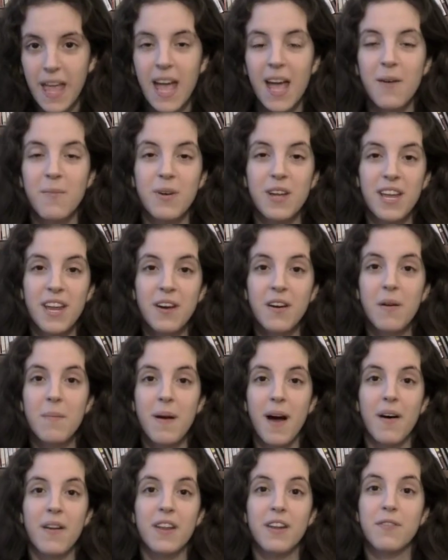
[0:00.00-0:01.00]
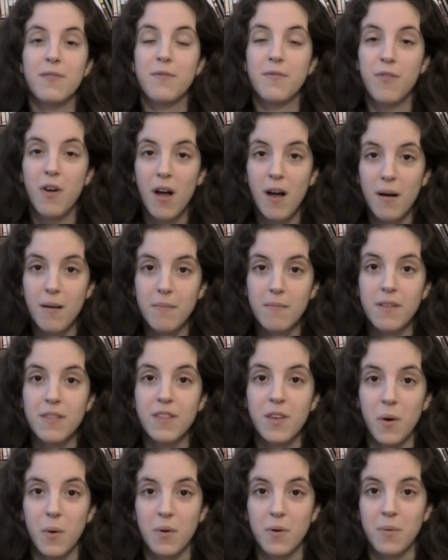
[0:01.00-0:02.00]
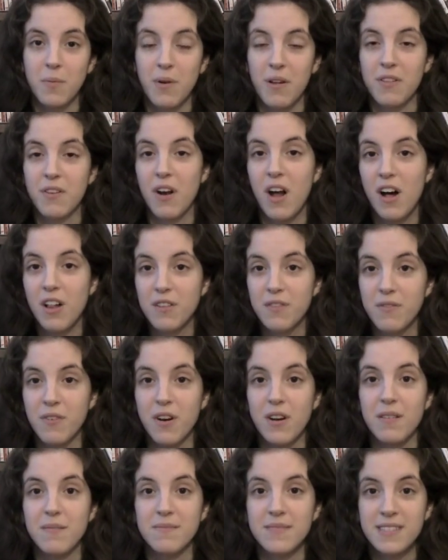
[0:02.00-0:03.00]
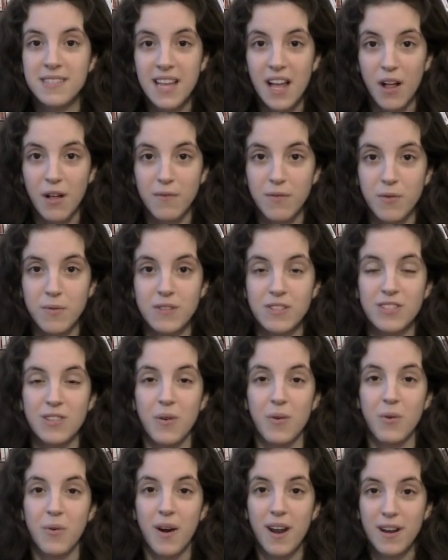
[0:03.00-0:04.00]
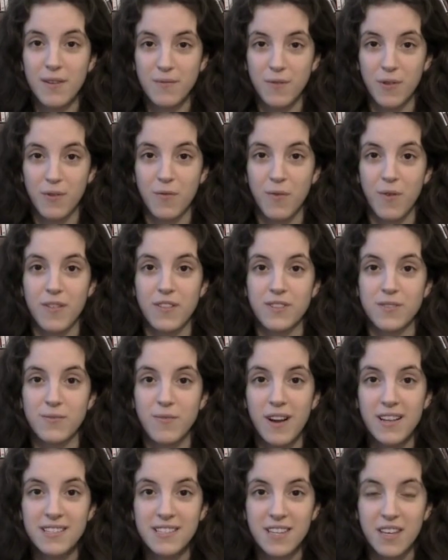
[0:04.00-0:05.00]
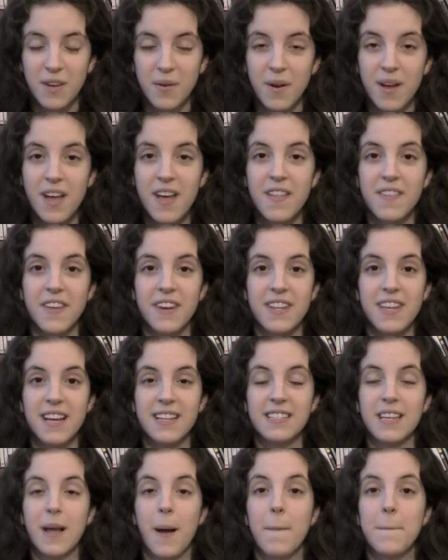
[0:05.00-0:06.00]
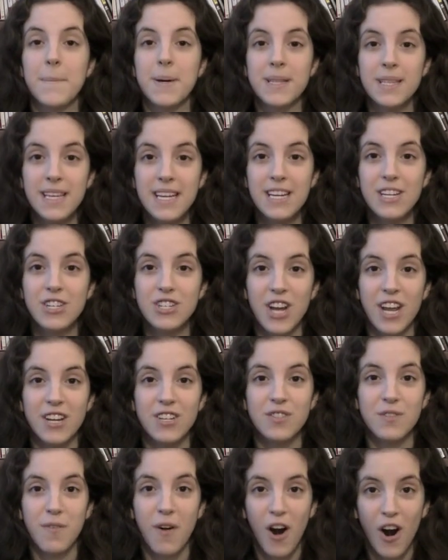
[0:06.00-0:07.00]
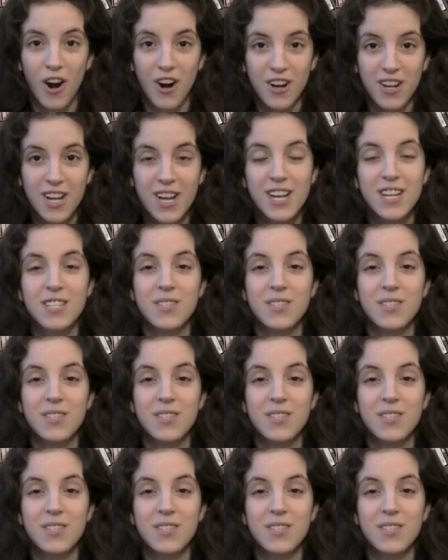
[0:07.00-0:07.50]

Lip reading: And we hear about it from the older brother Oliver himself, who is so grateful for this rescue that he has a complete change of heart.